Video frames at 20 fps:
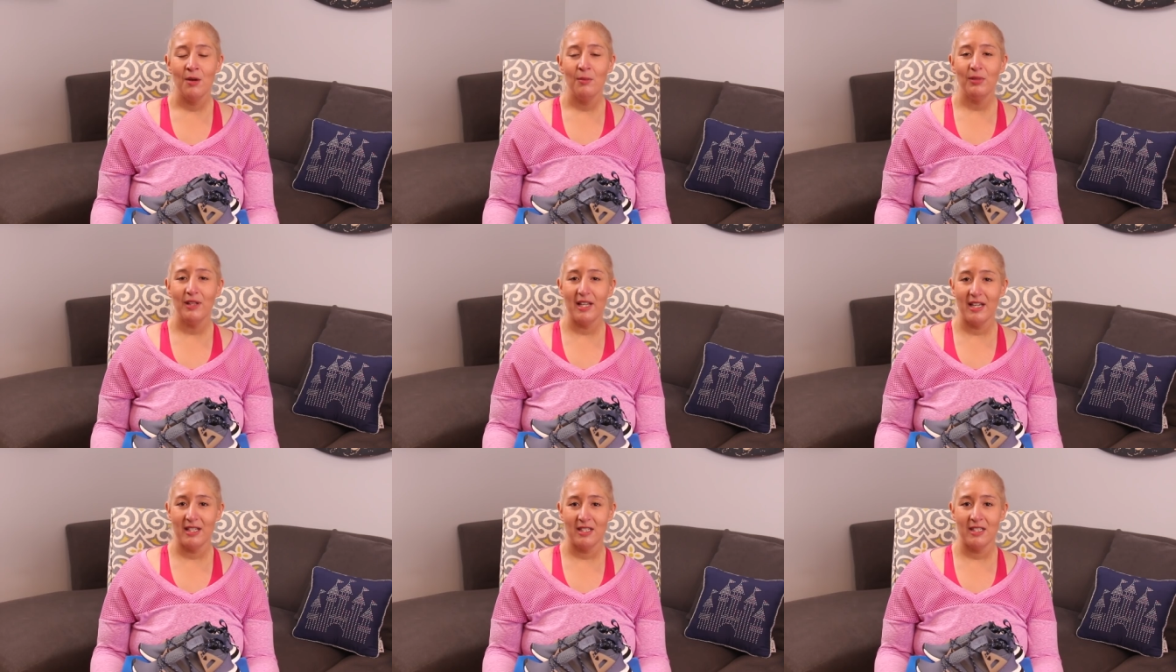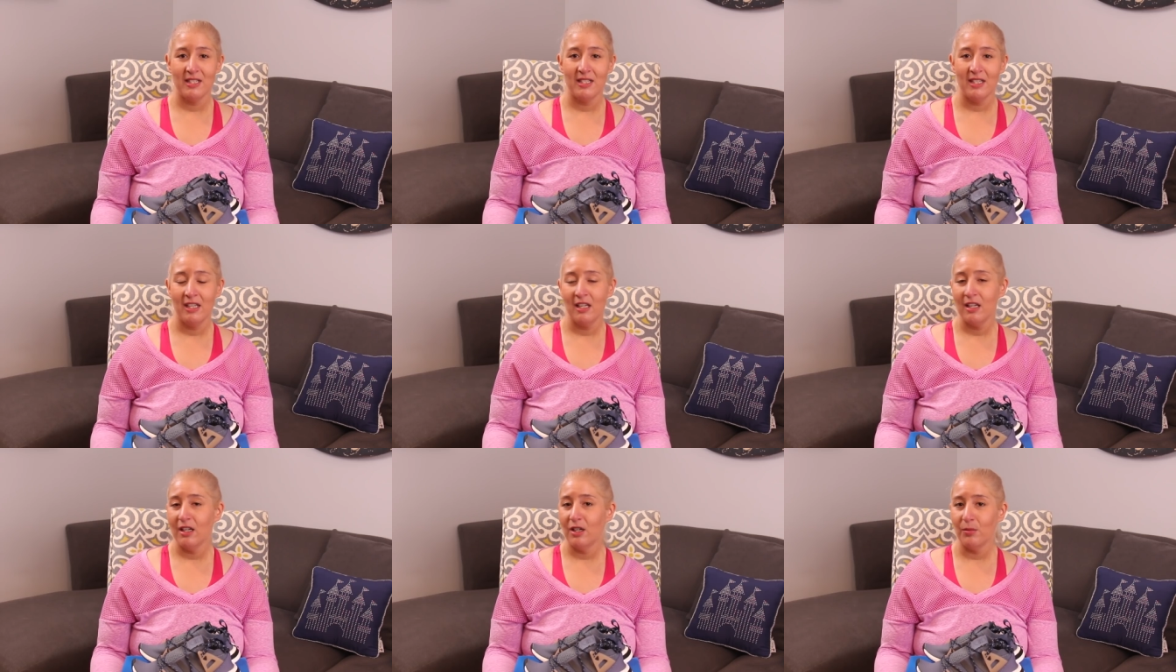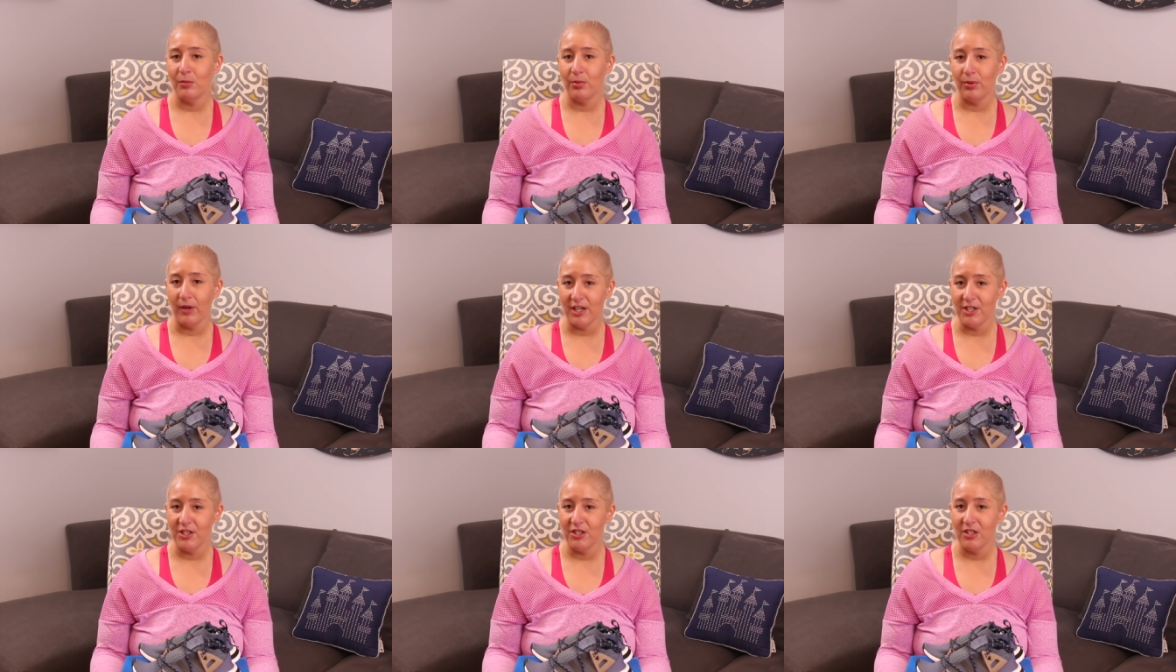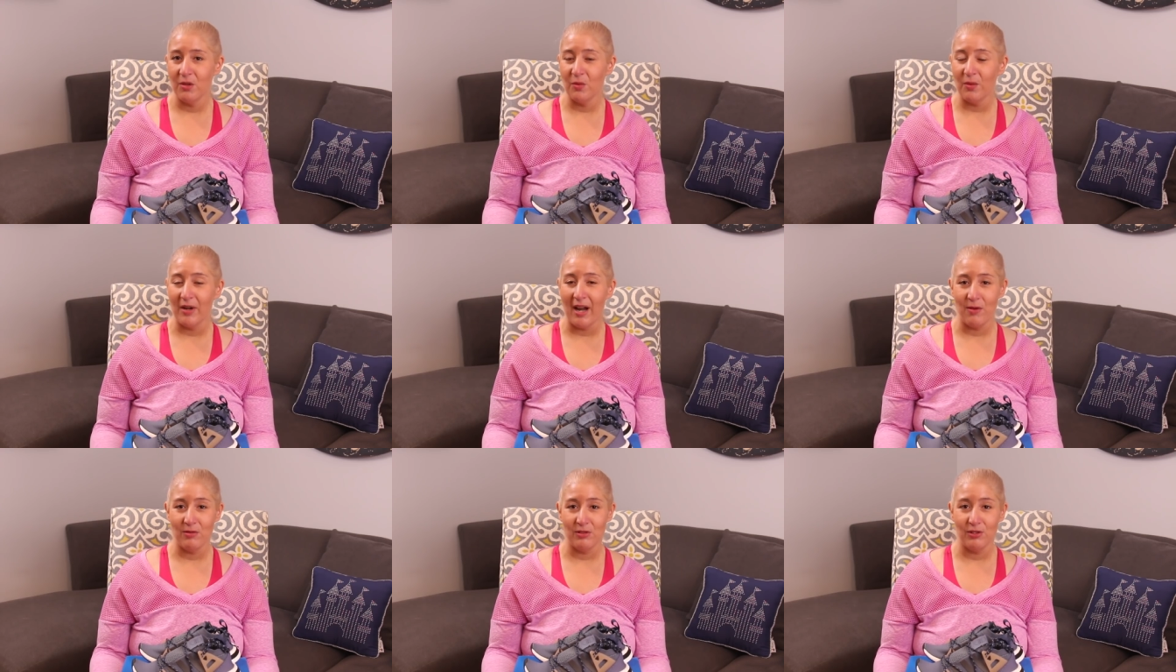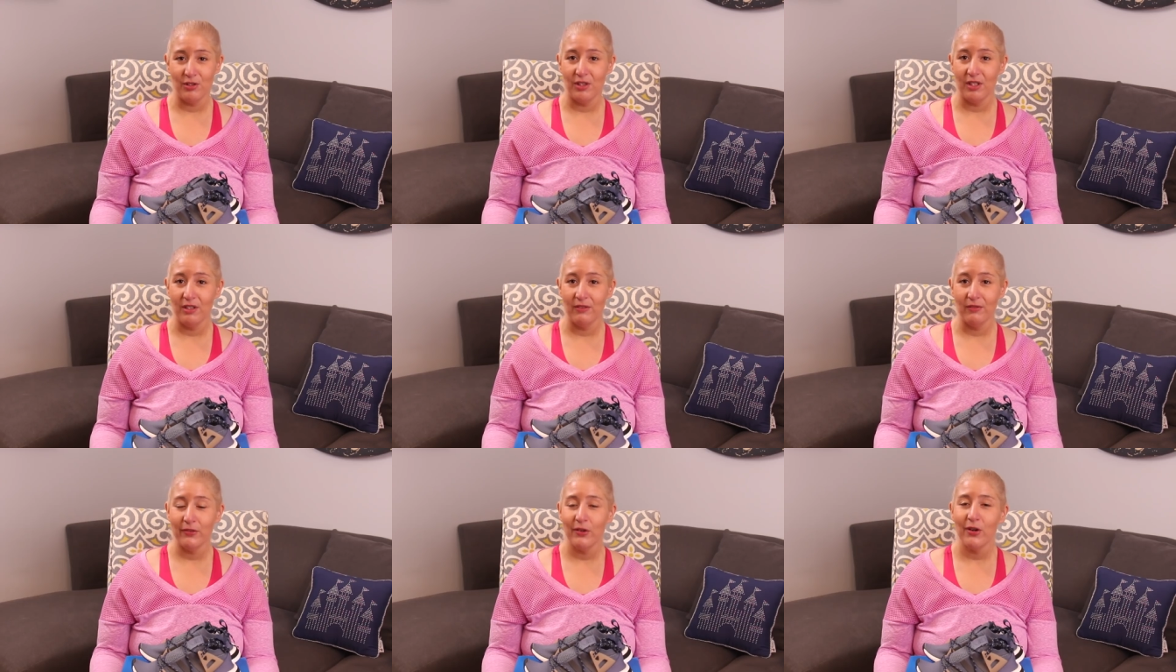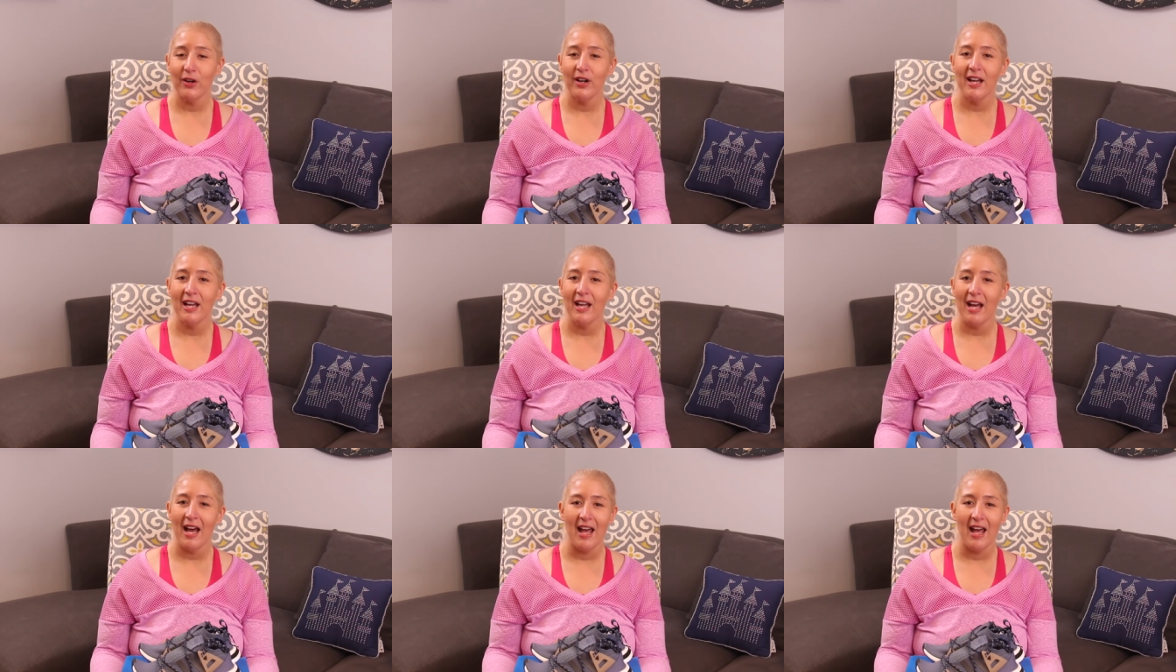places to get compression when I was looking for it,